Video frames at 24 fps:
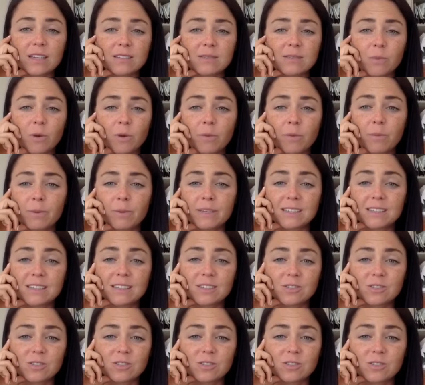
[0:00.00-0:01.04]
focused, more
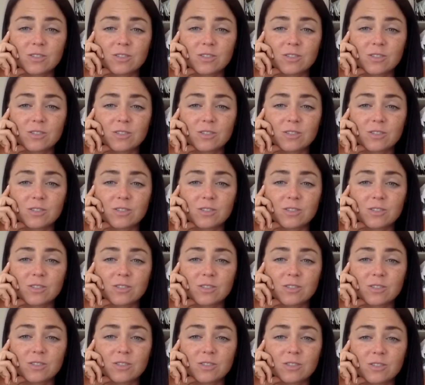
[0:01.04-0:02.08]
business driven,
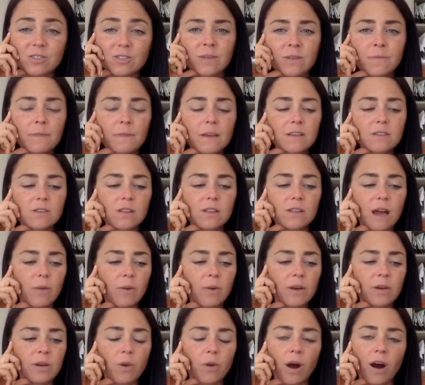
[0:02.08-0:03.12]
more successful,
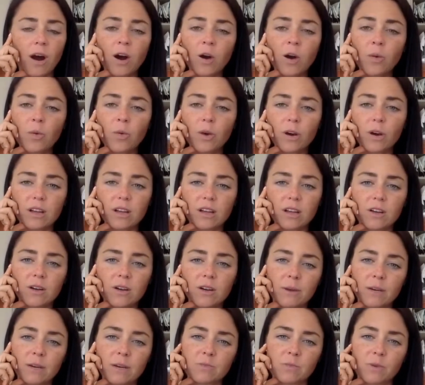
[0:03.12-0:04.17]
so that when you
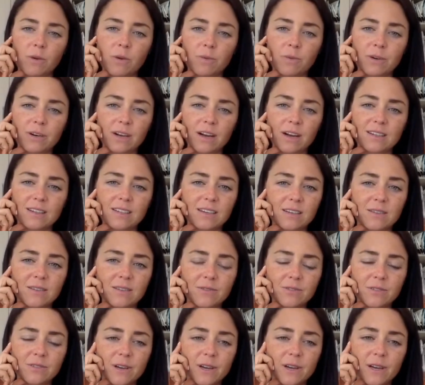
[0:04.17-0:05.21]
are working, you're much more
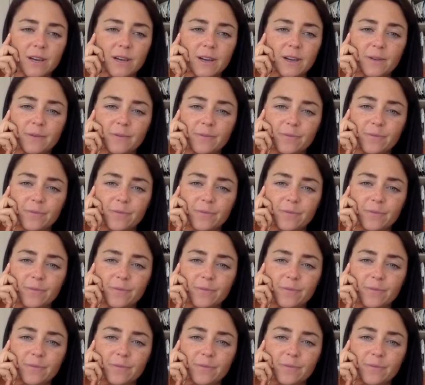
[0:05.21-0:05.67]
productive.